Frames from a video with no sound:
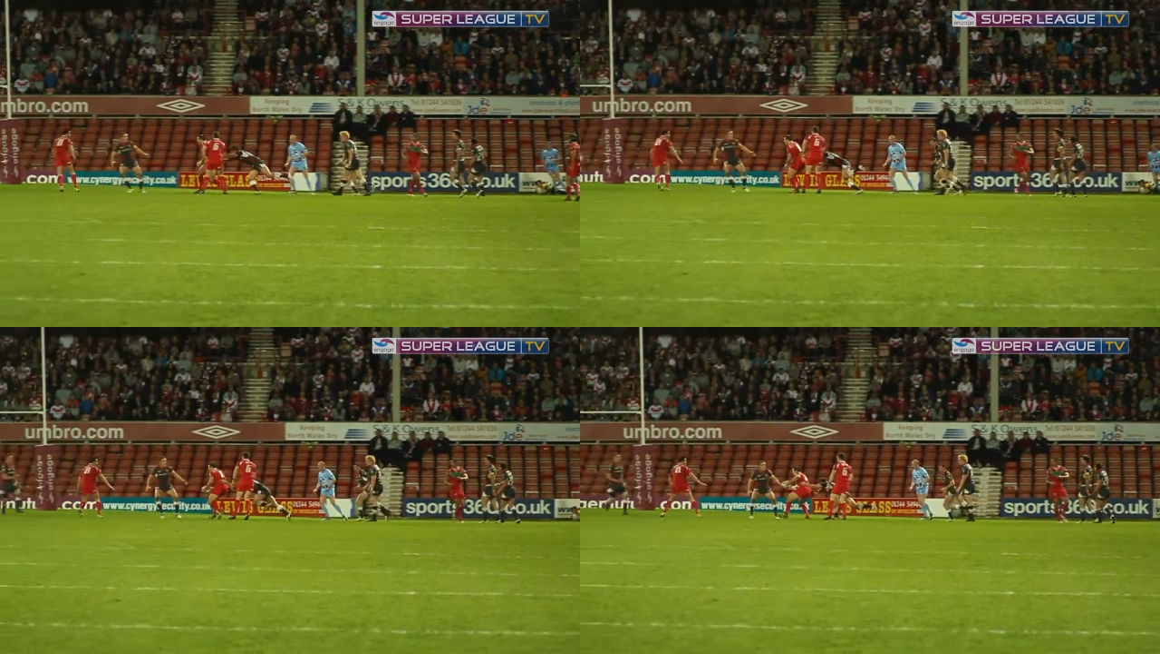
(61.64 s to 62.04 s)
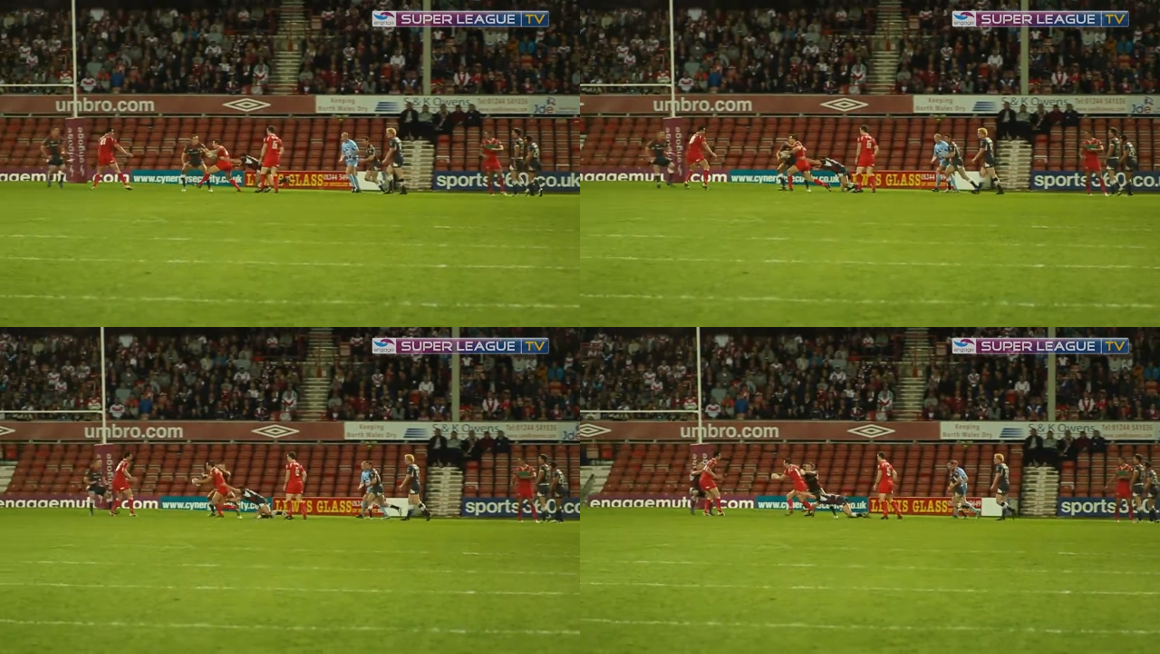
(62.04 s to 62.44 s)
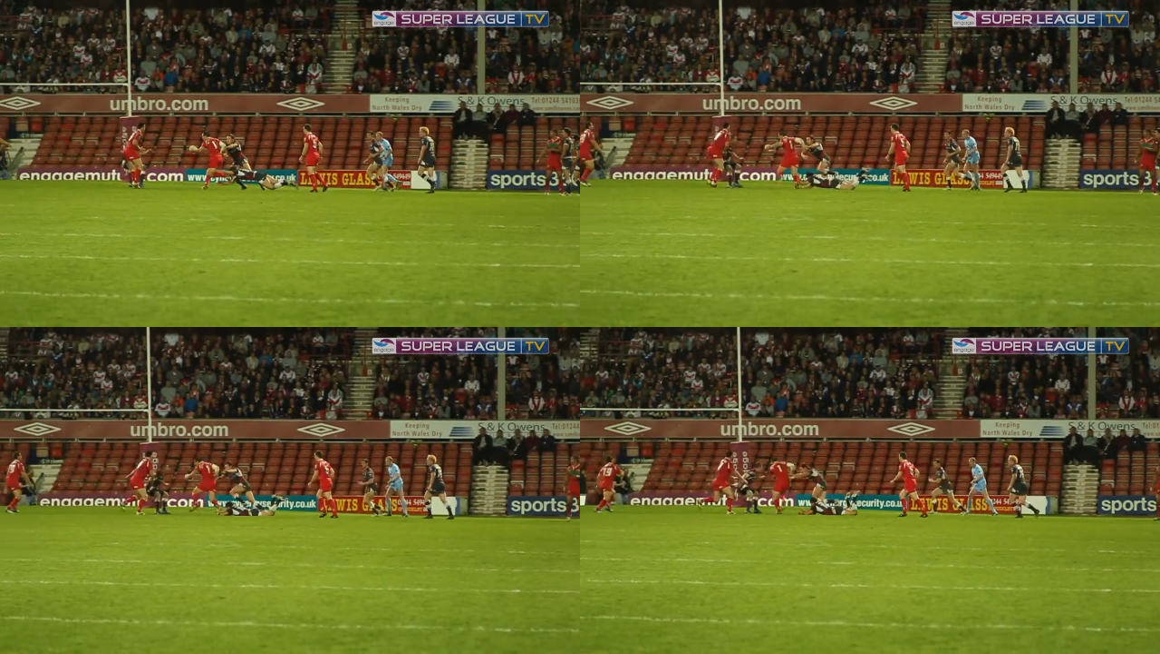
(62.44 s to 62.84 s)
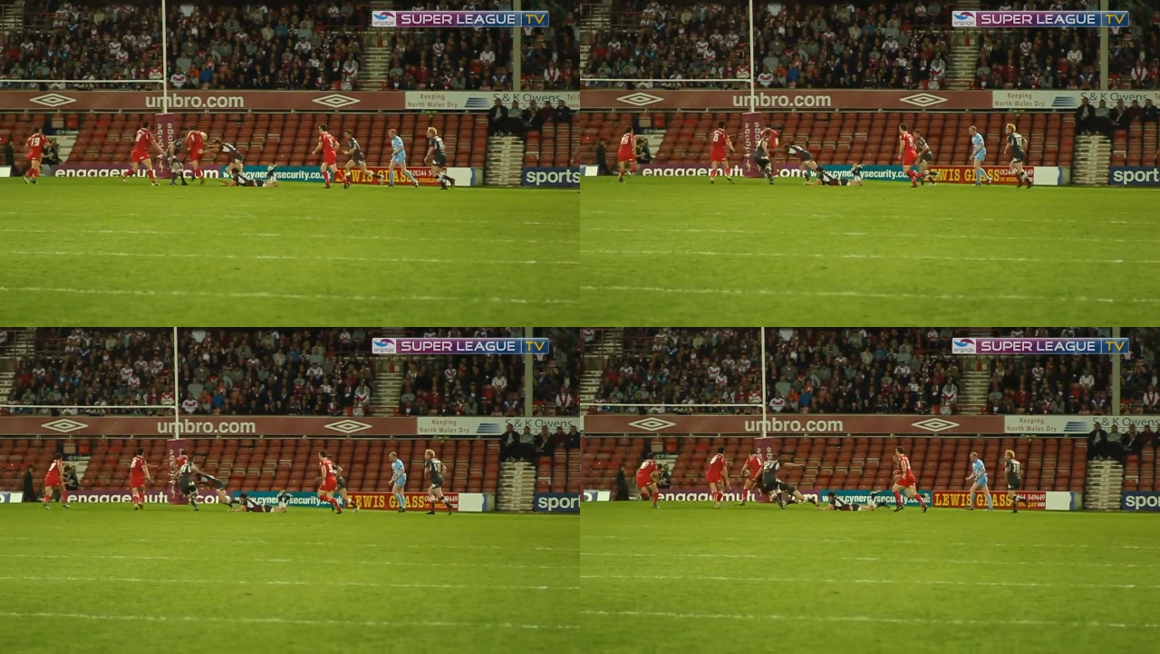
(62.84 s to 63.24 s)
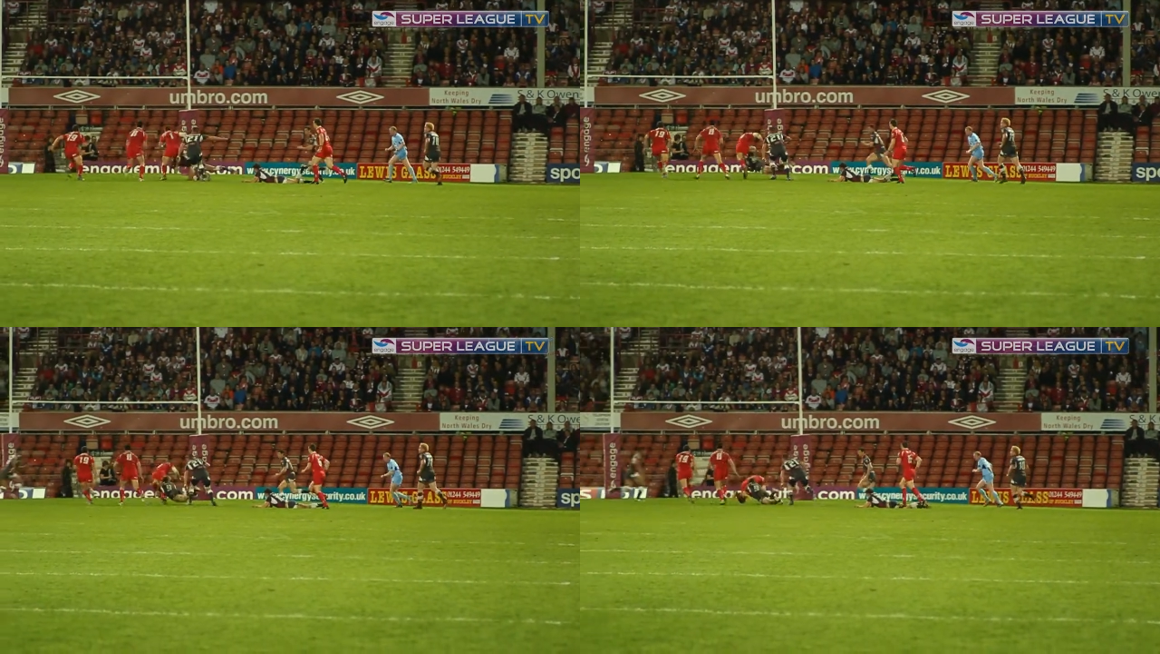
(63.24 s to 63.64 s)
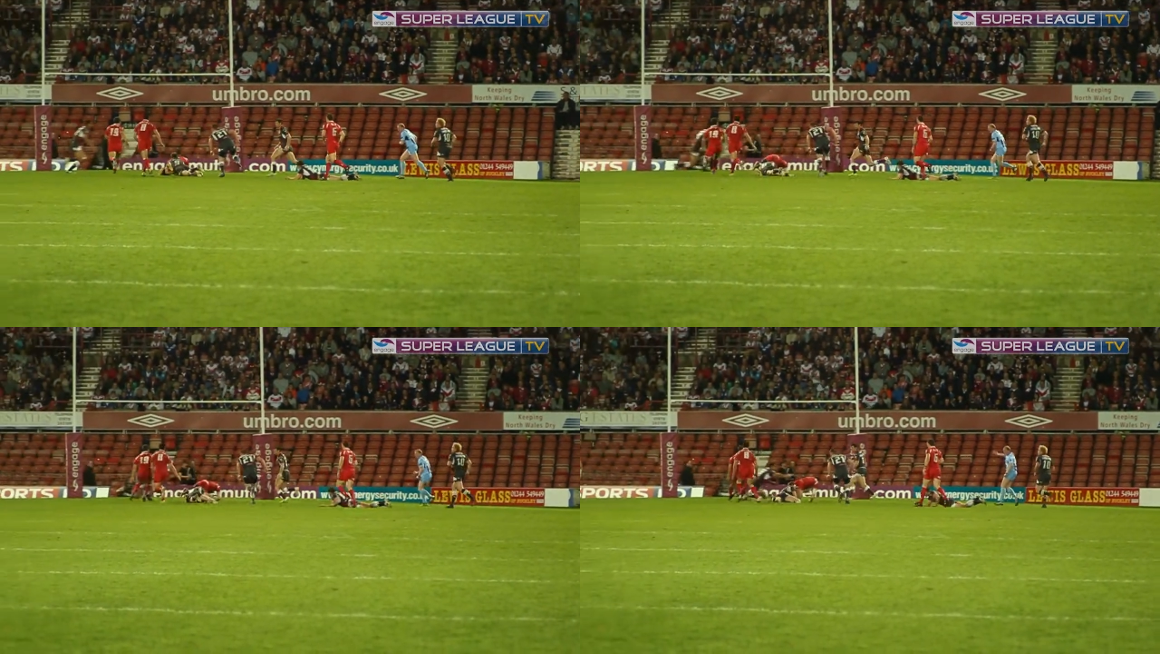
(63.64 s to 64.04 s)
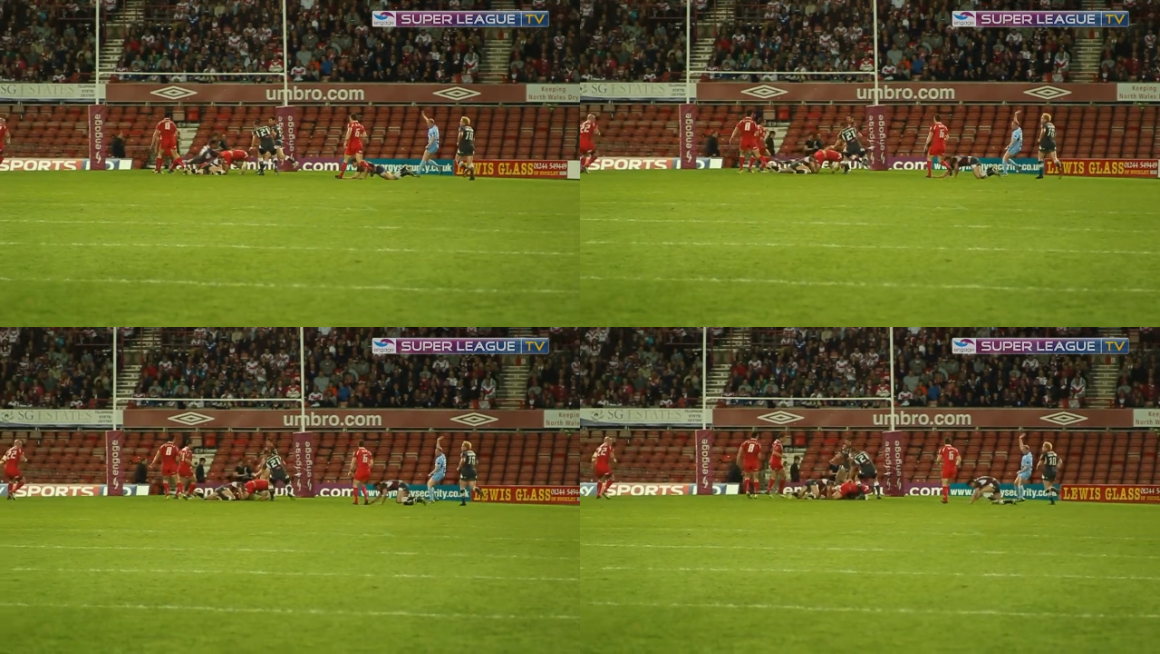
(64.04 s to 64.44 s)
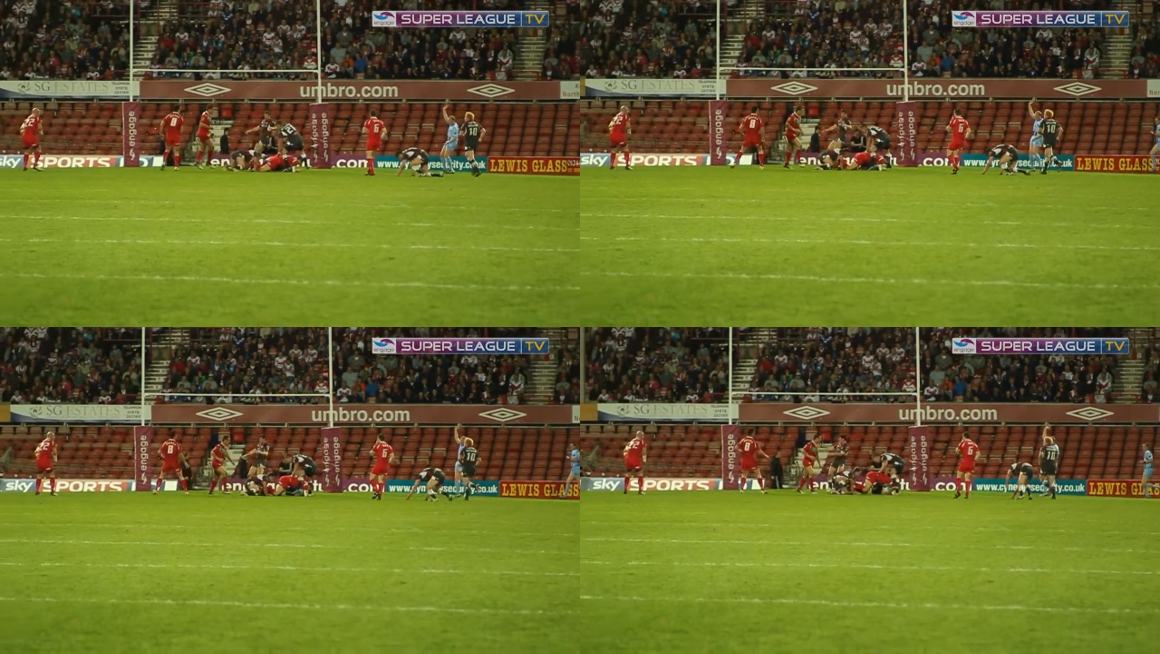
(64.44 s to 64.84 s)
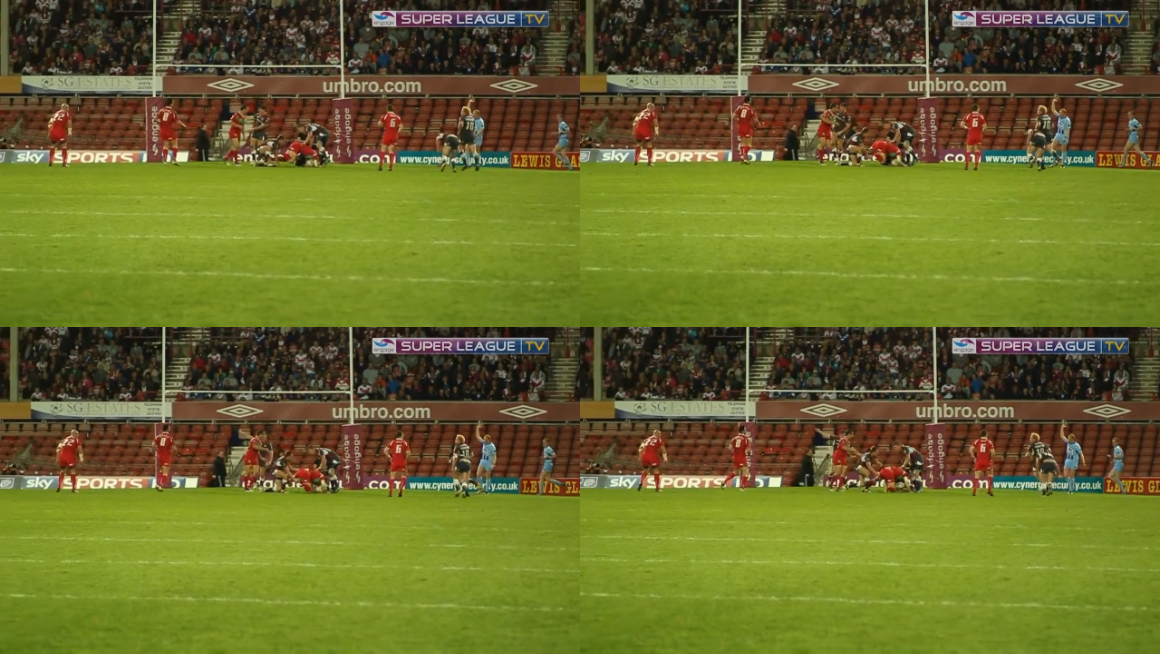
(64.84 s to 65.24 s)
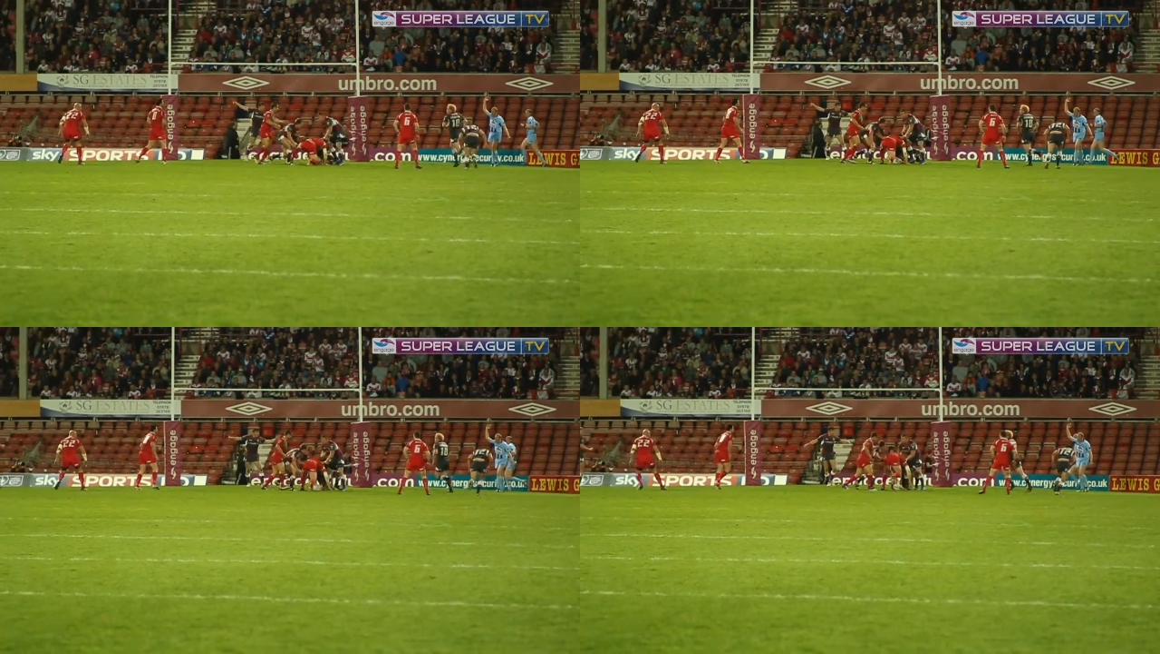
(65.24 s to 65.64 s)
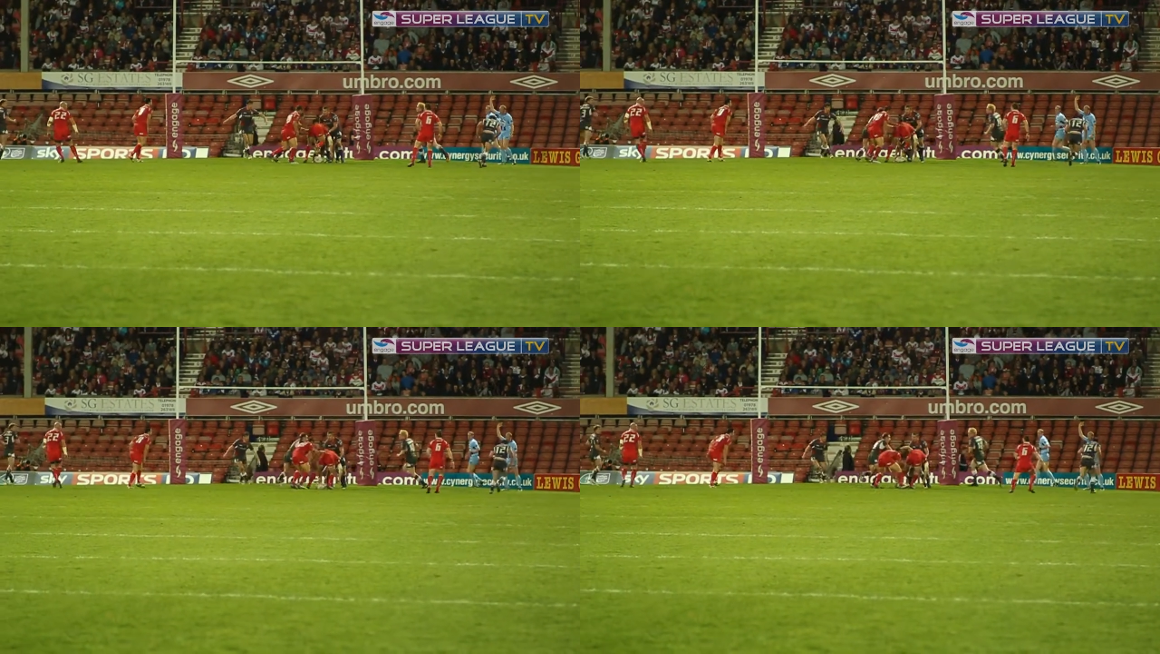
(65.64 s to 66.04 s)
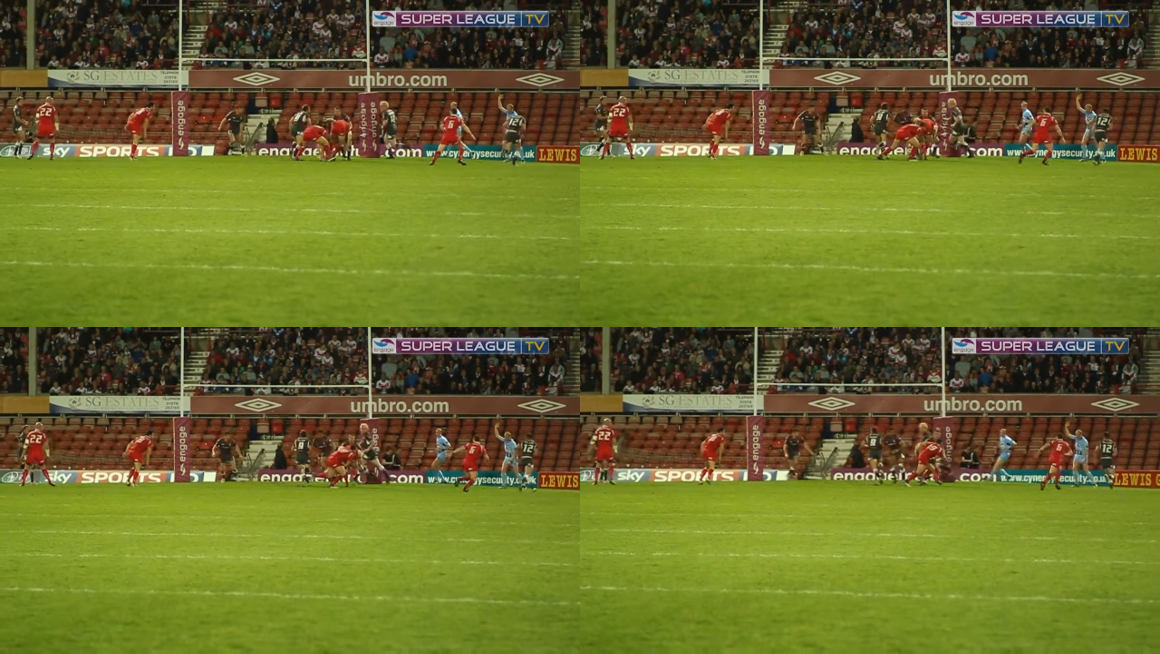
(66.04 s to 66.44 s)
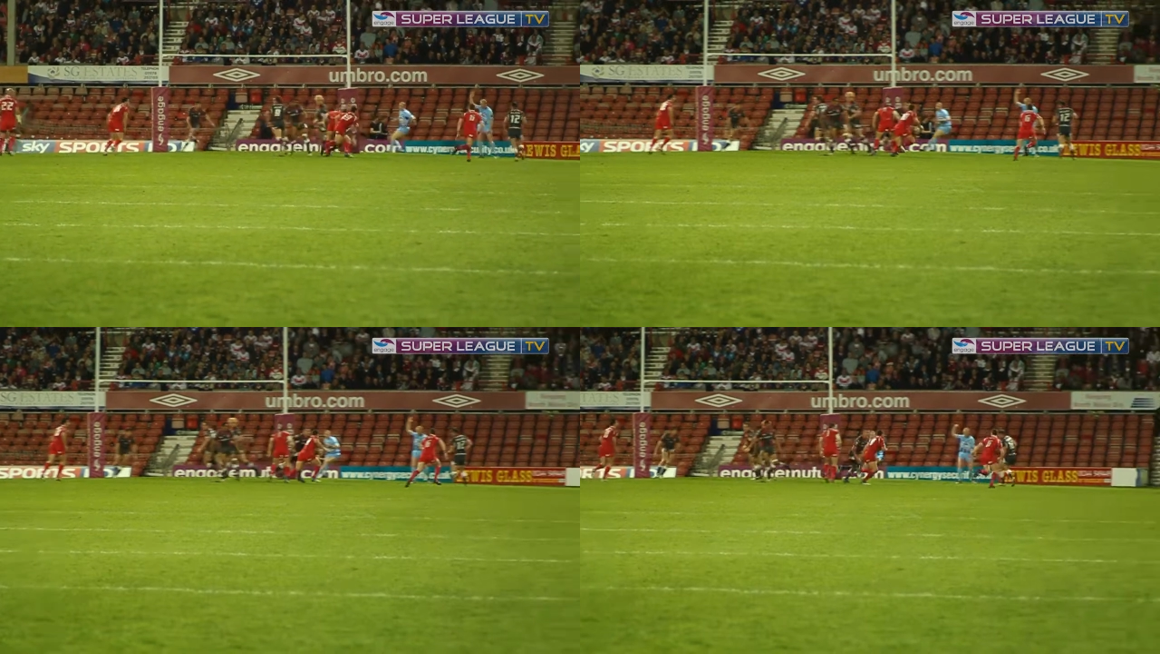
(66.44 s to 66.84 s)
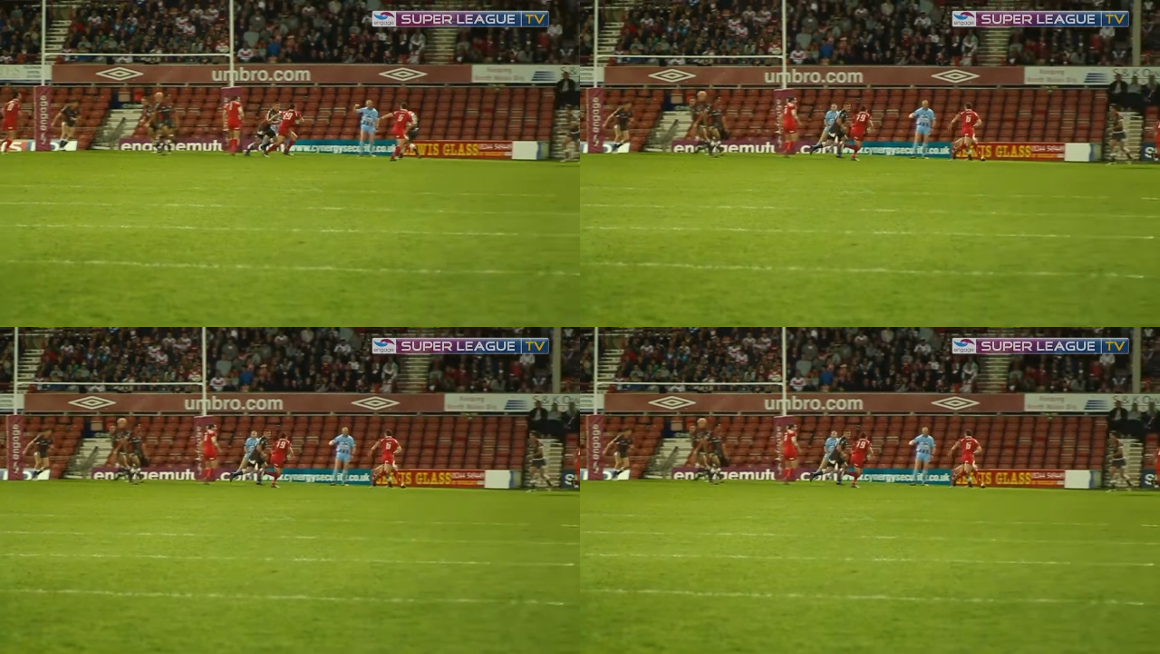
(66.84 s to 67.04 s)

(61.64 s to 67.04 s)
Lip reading: No face is visible, so there are no lips to read.